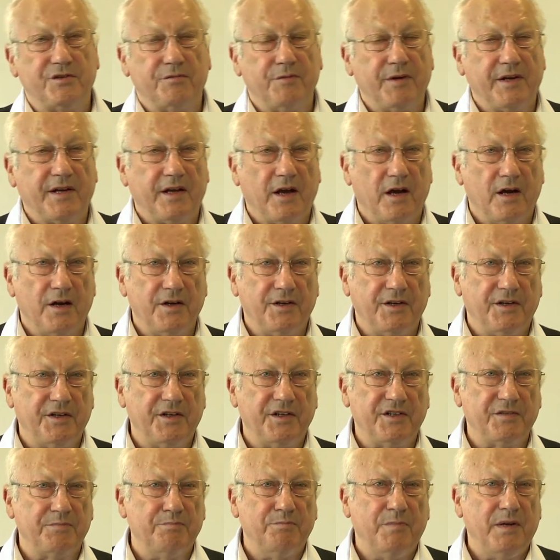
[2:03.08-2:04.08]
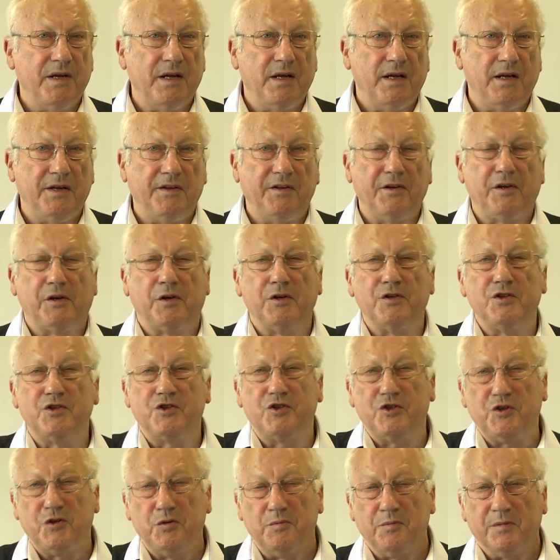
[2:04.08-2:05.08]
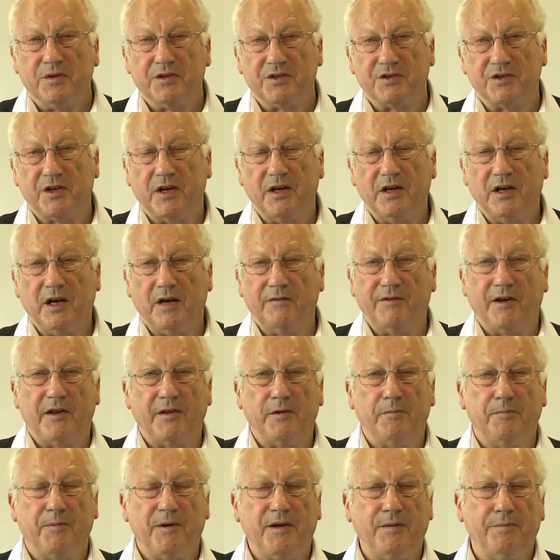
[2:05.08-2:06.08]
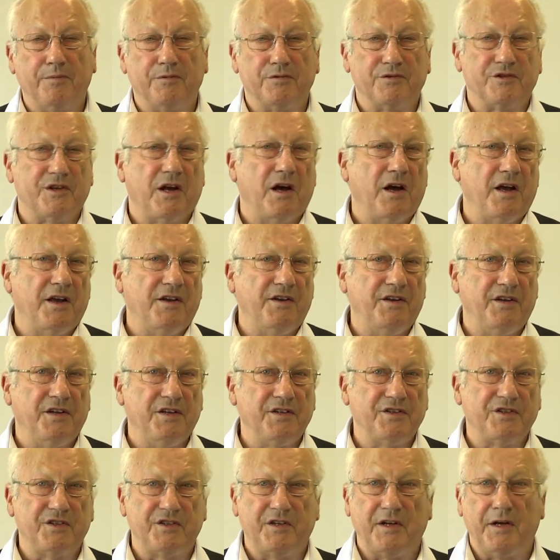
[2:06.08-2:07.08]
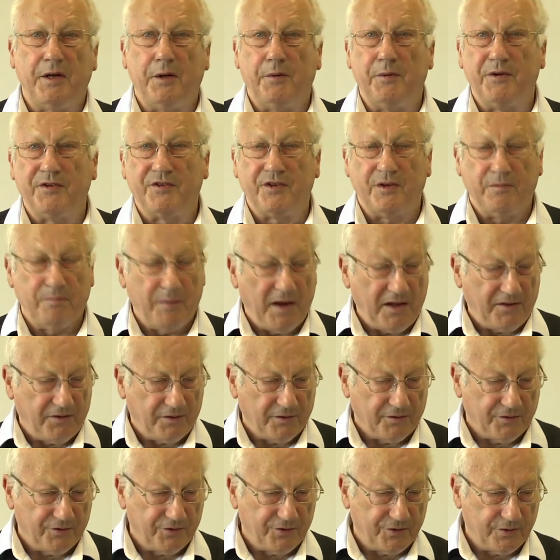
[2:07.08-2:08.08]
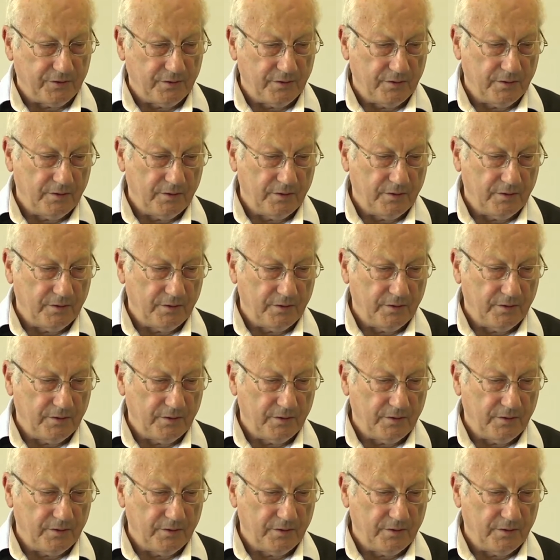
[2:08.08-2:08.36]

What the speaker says: are regarded as merely the consumers of other people's ideas, theories, and methods.